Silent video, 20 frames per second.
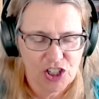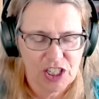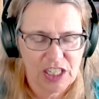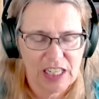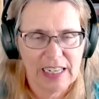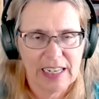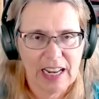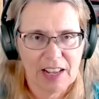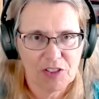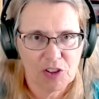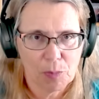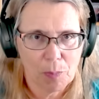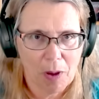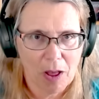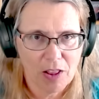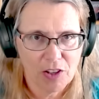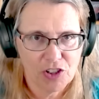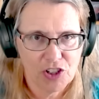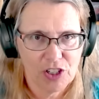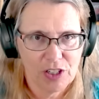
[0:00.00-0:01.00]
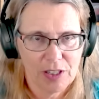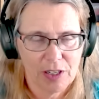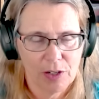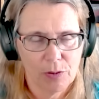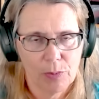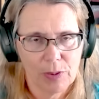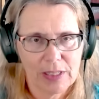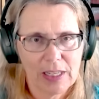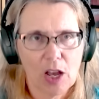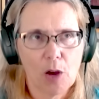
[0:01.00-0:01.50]
did and anthropology did
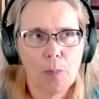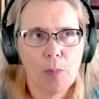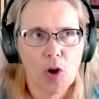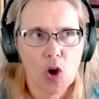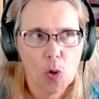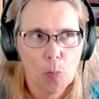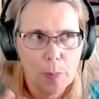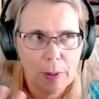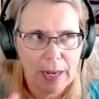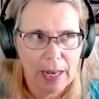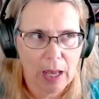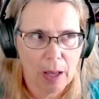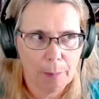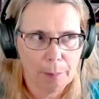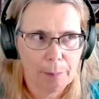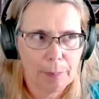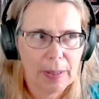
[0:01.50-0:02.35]
was help open up